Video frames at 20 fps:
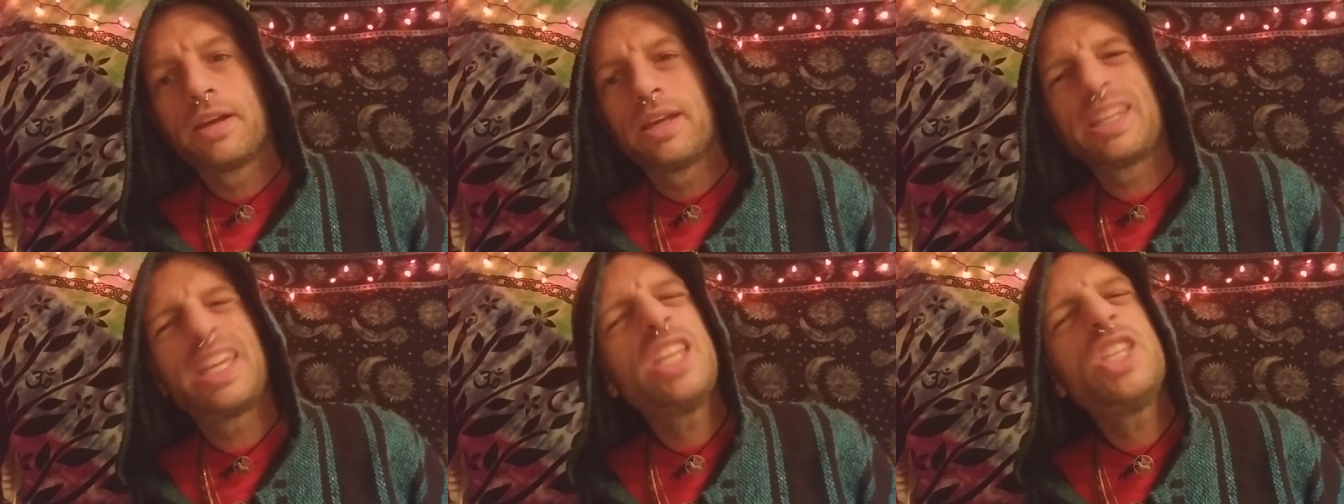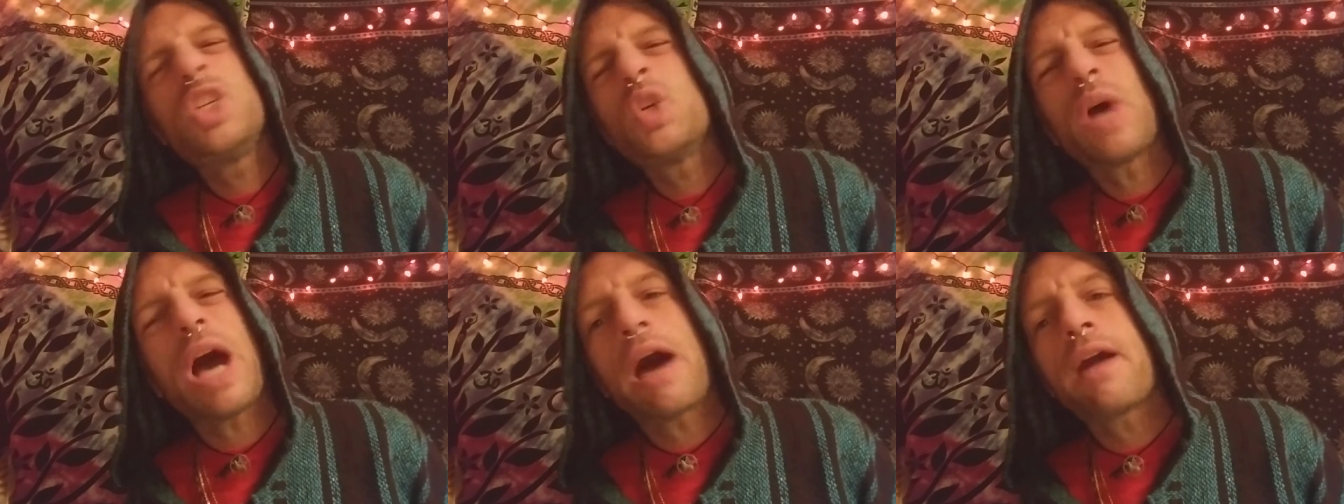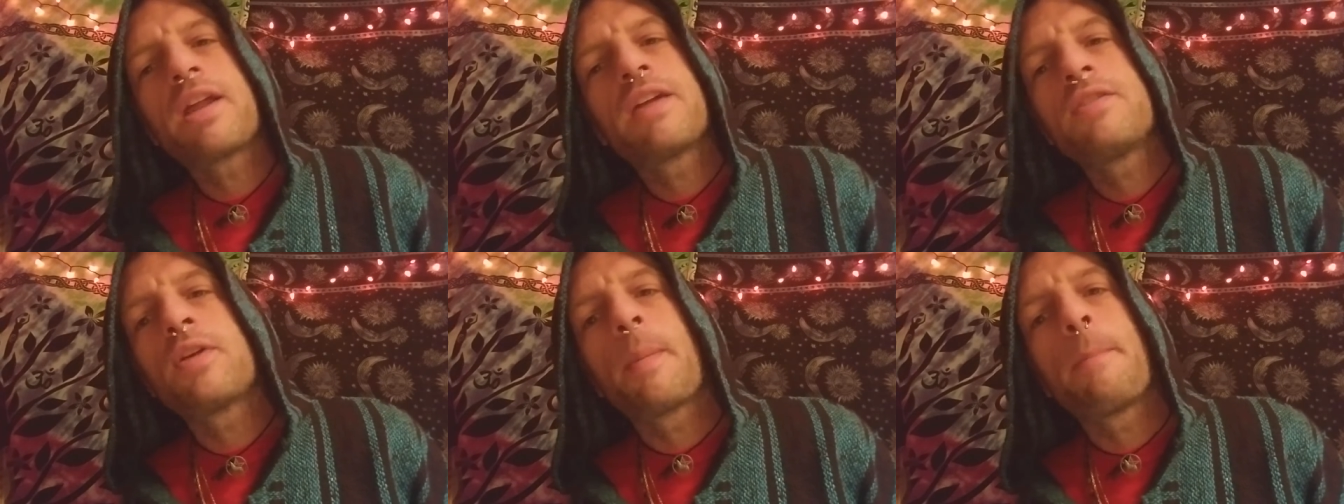Get you out
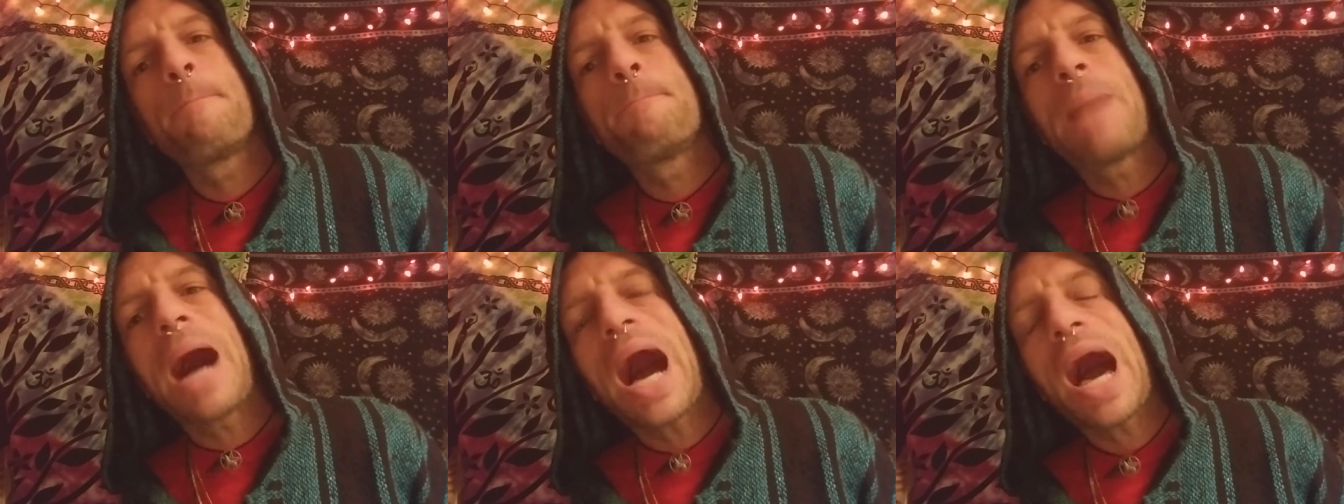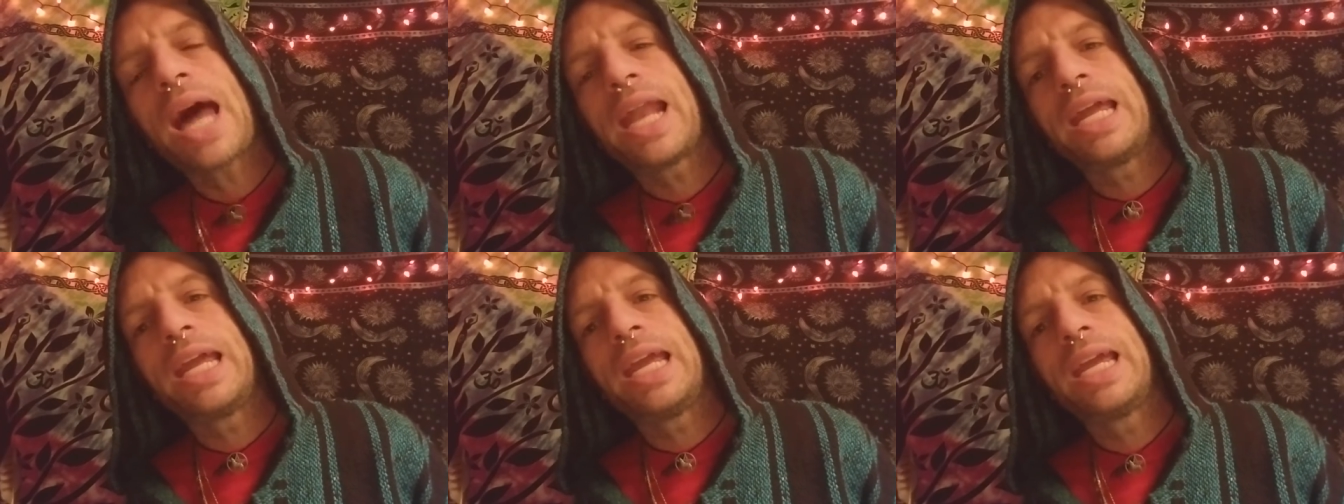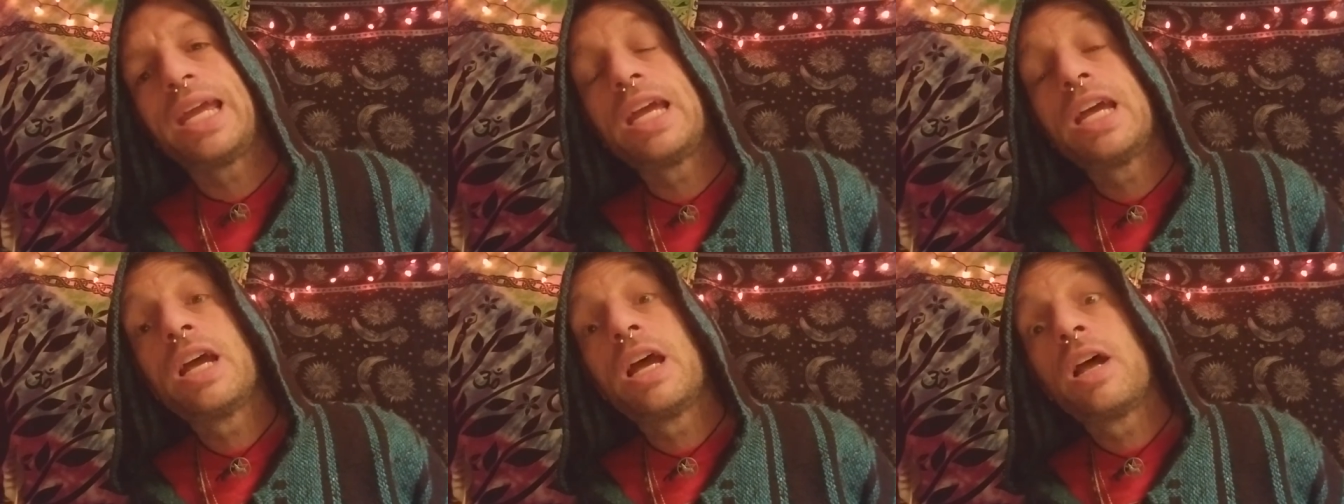of your body,
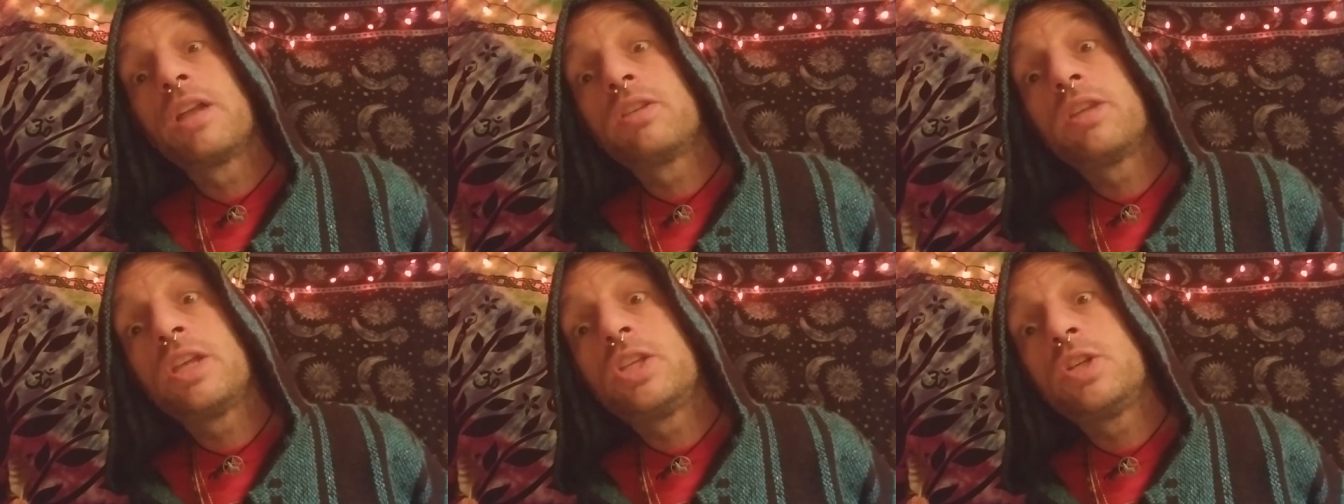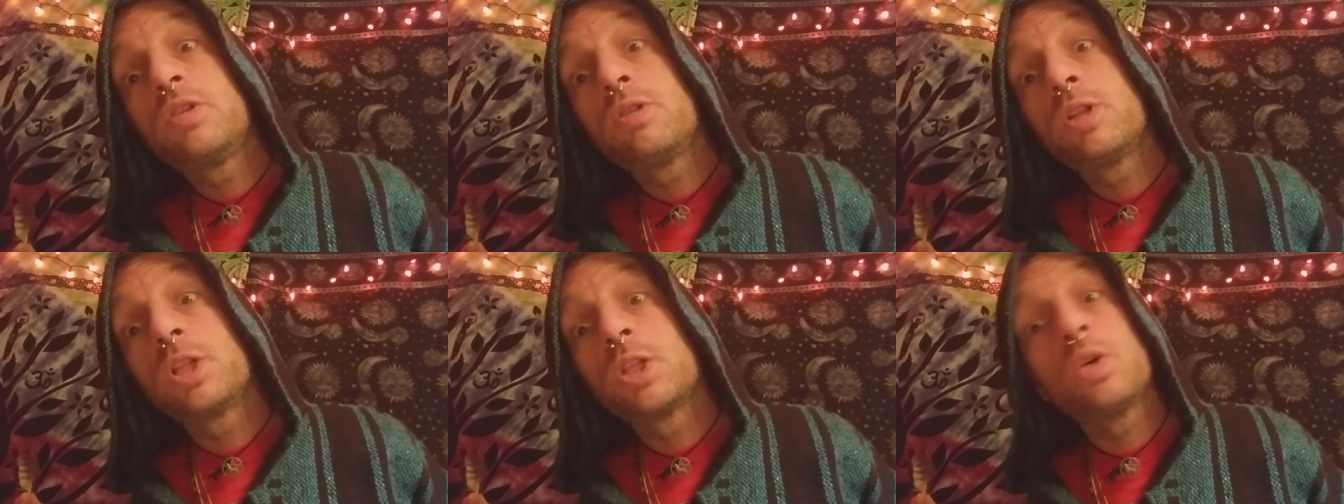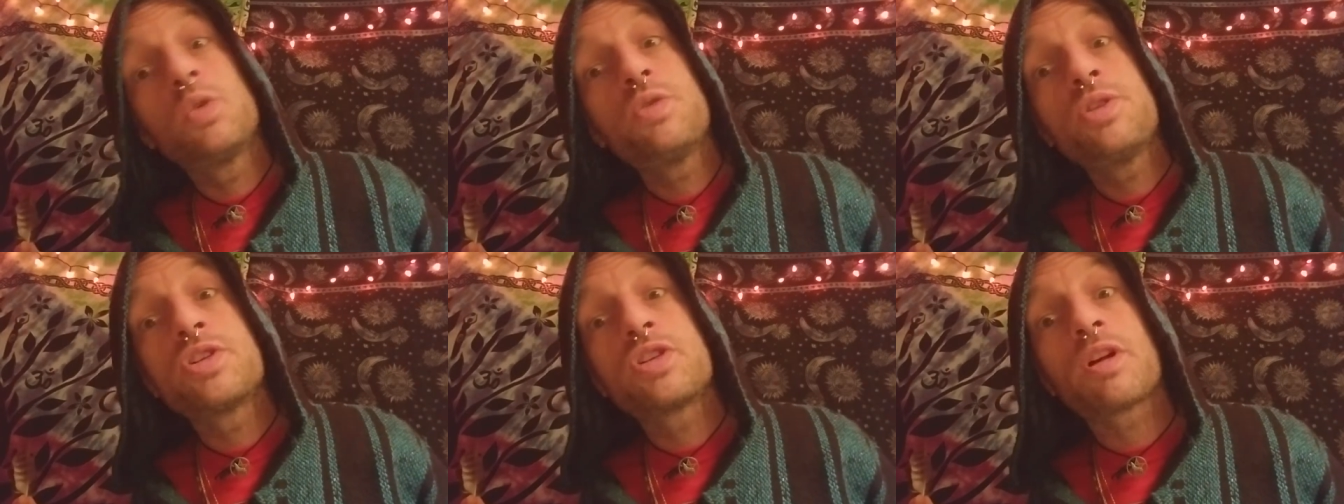that you
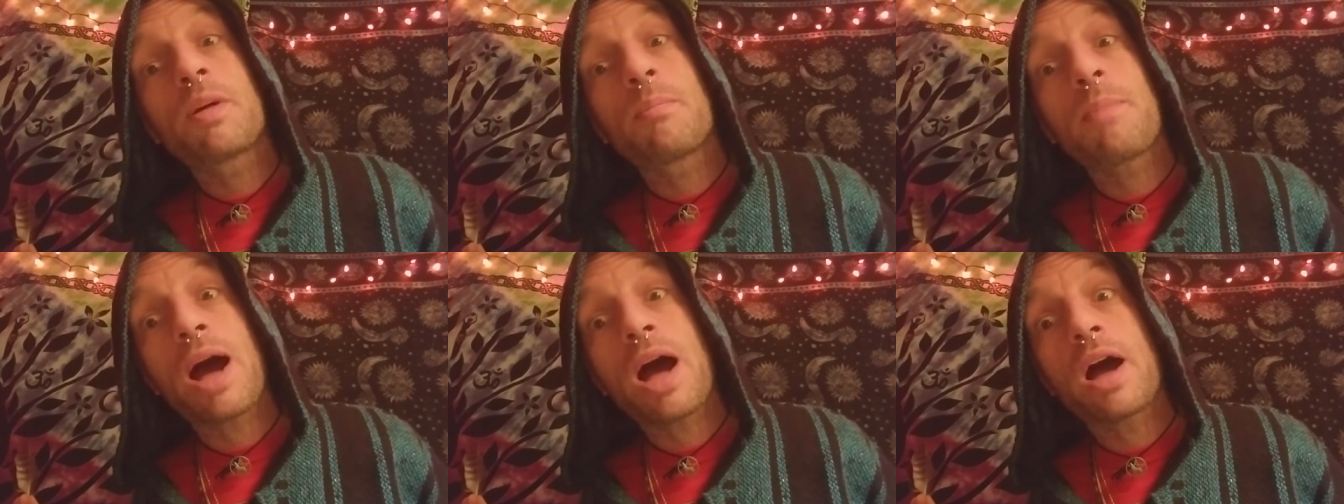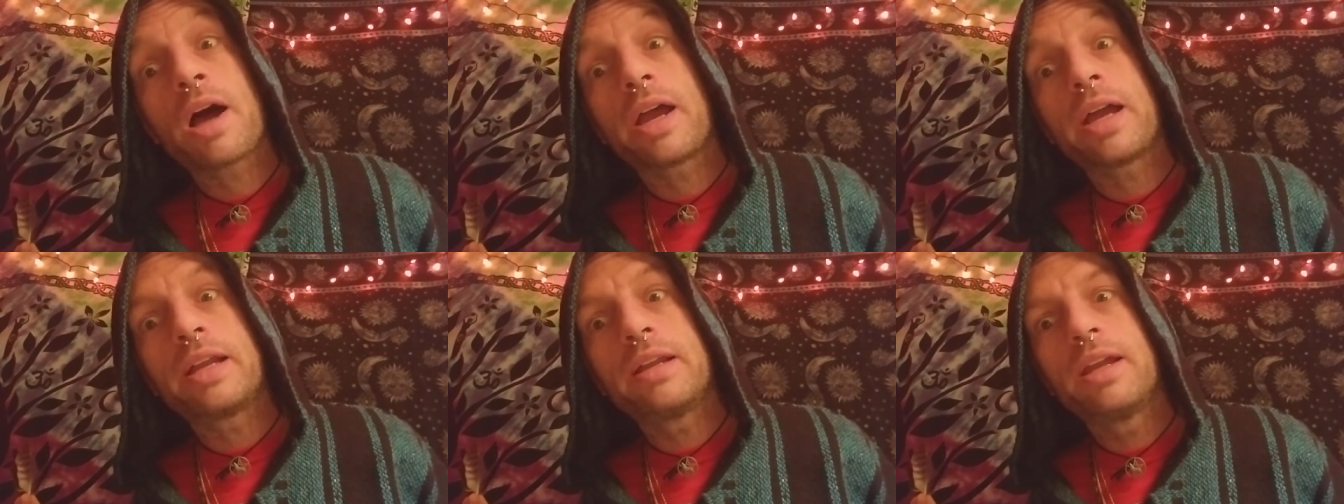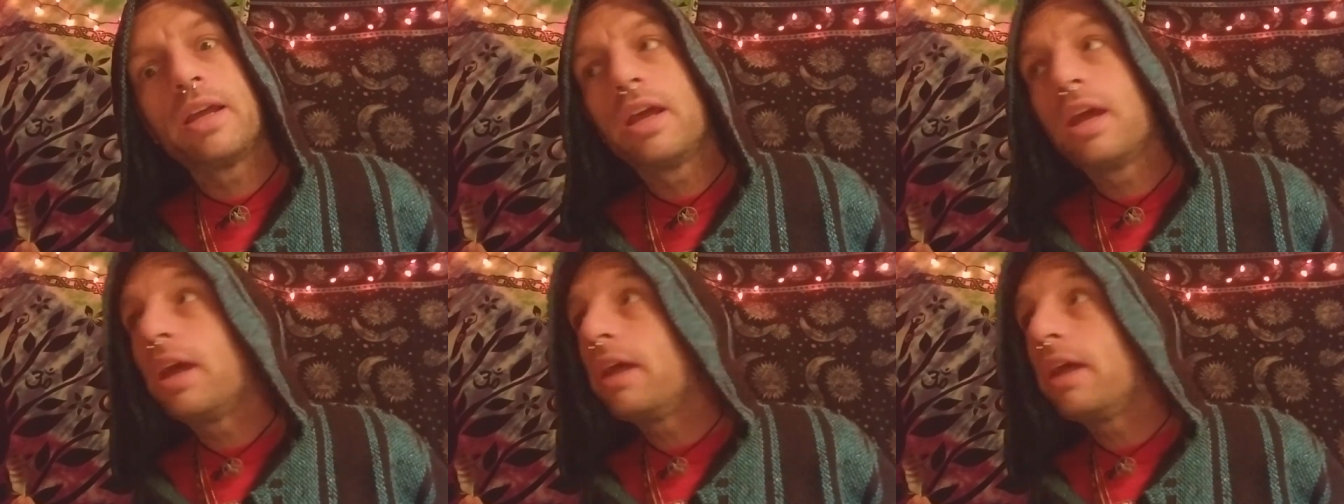lose your mind,